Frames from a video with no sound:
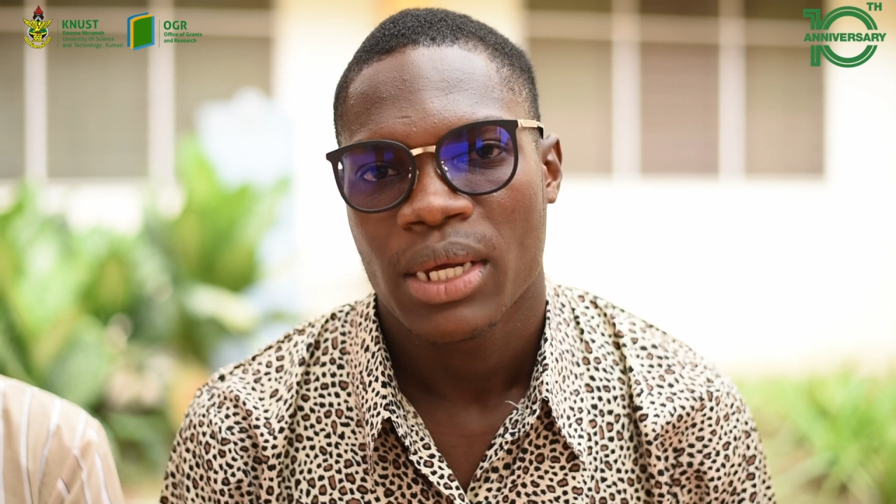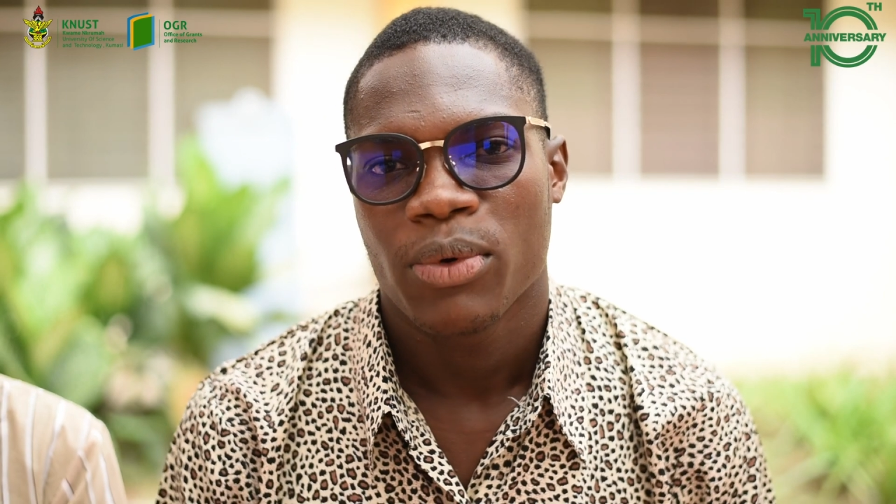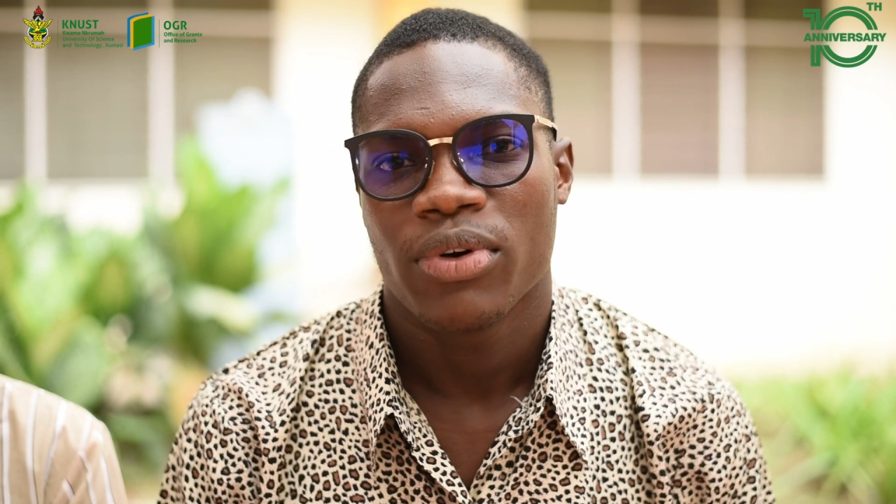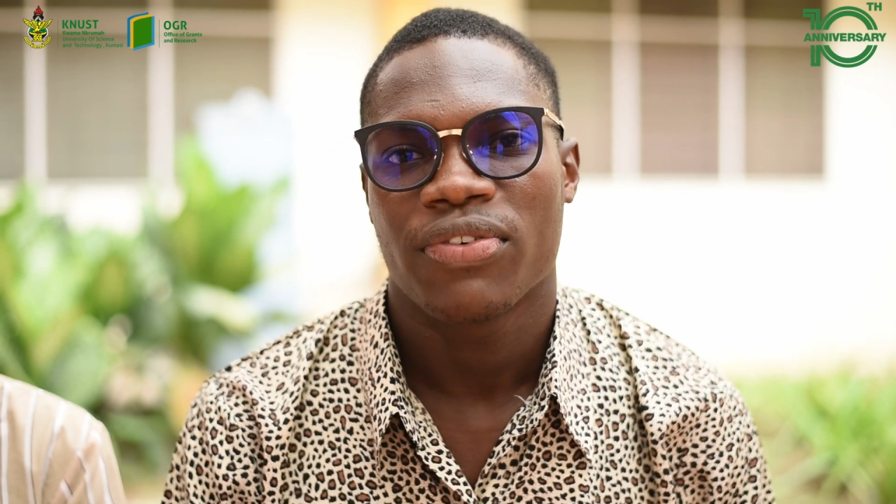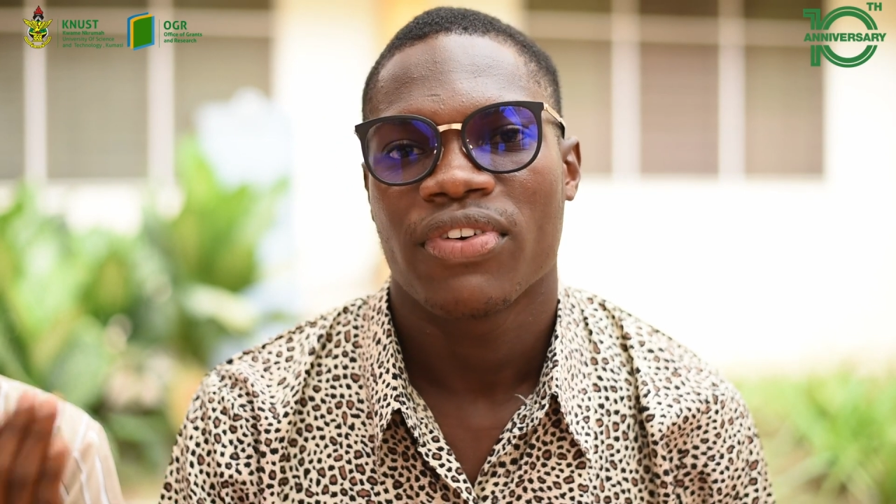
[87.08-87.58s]

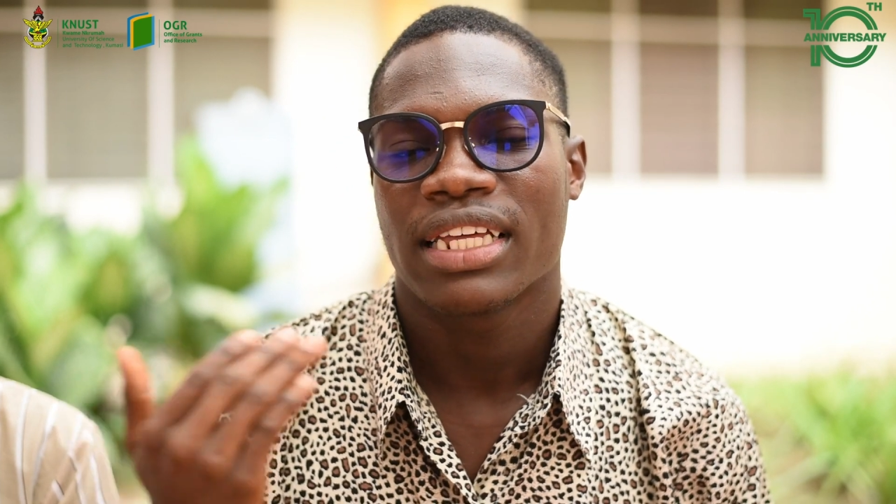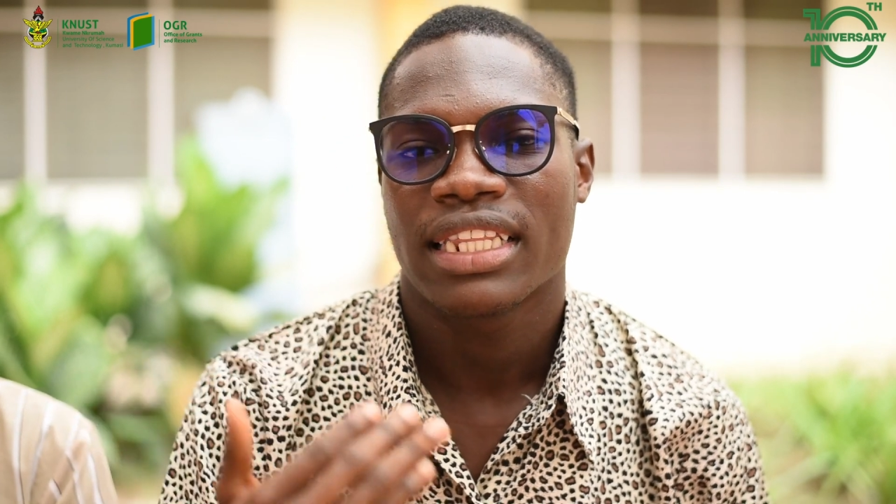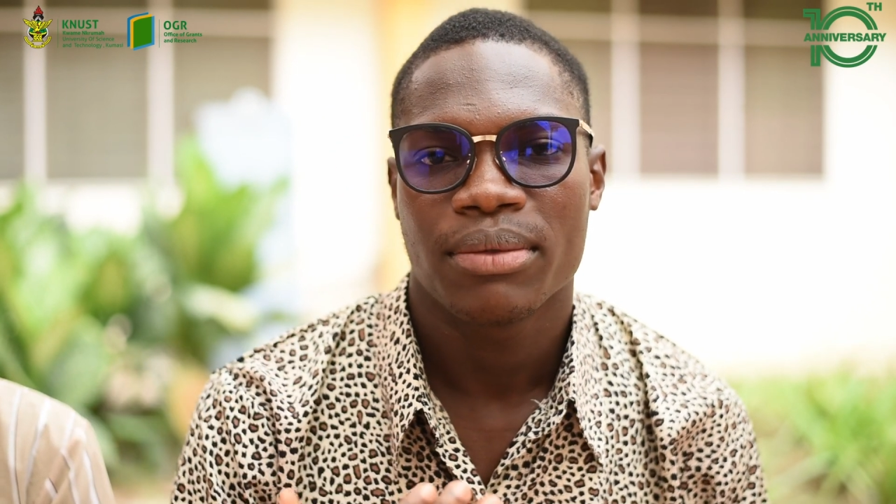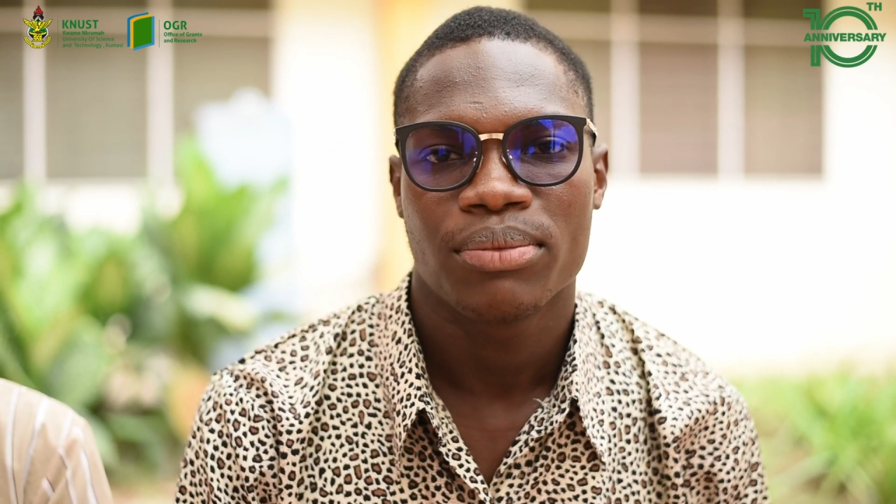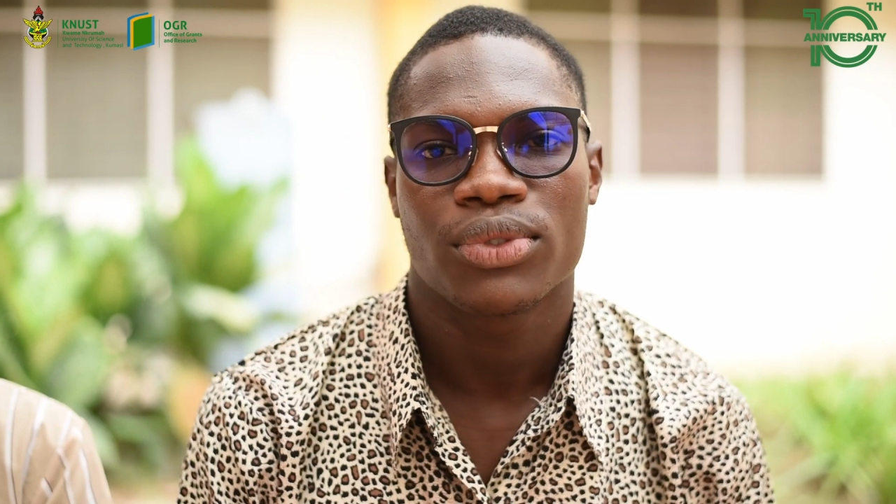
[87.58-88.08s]
we refer
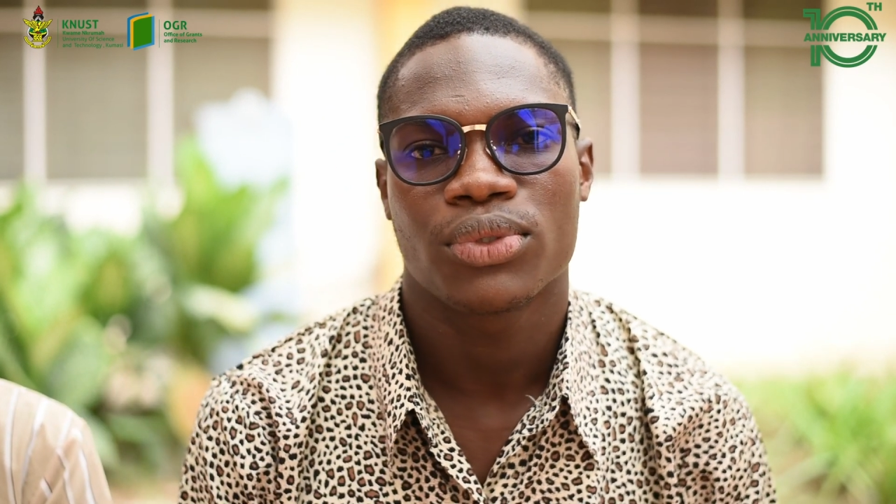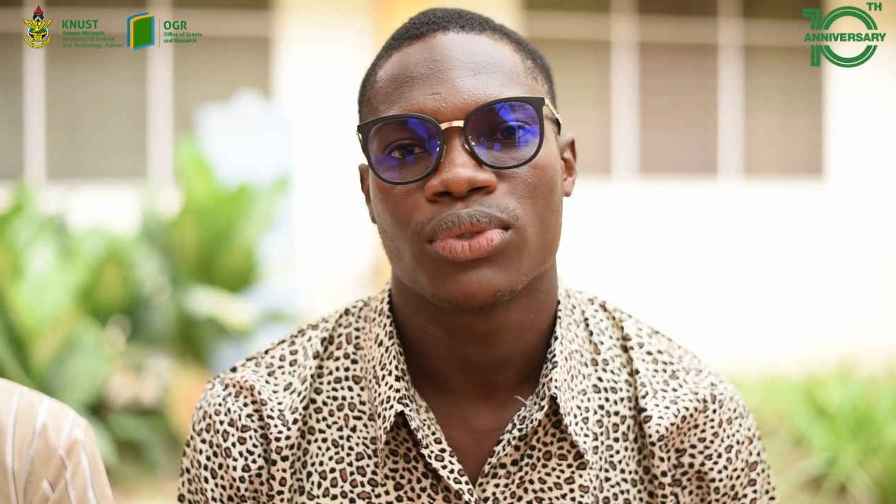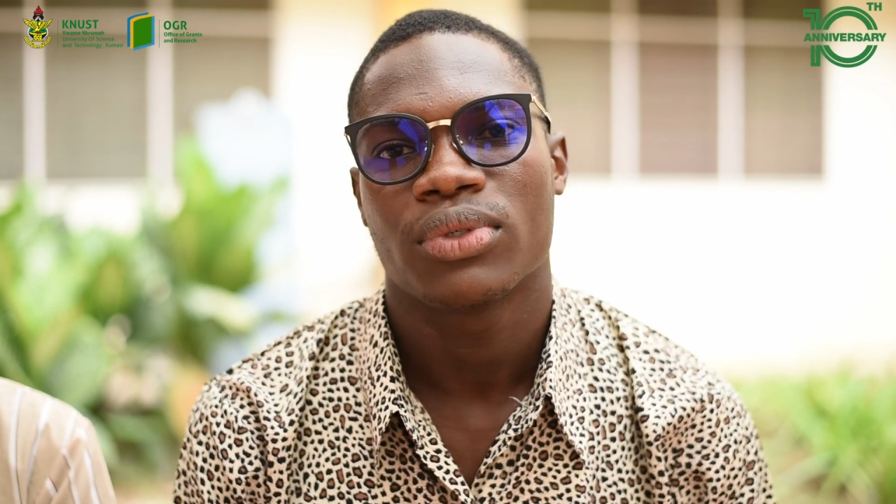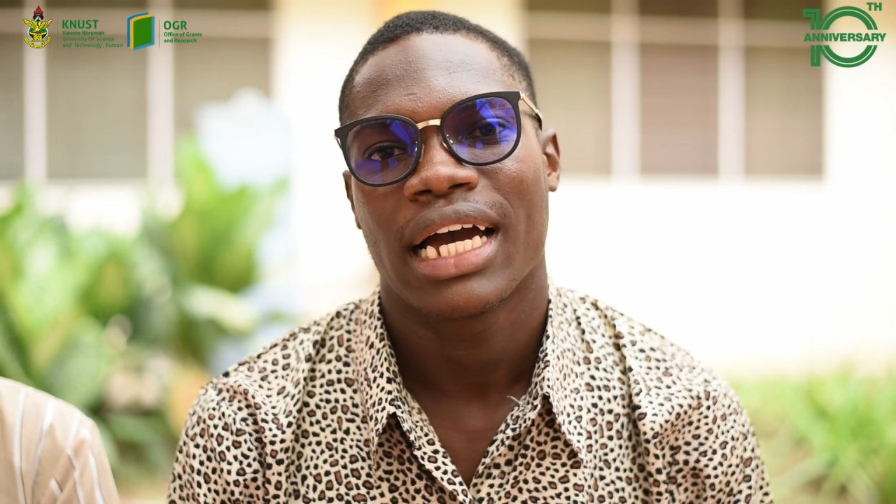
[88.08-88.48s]
them to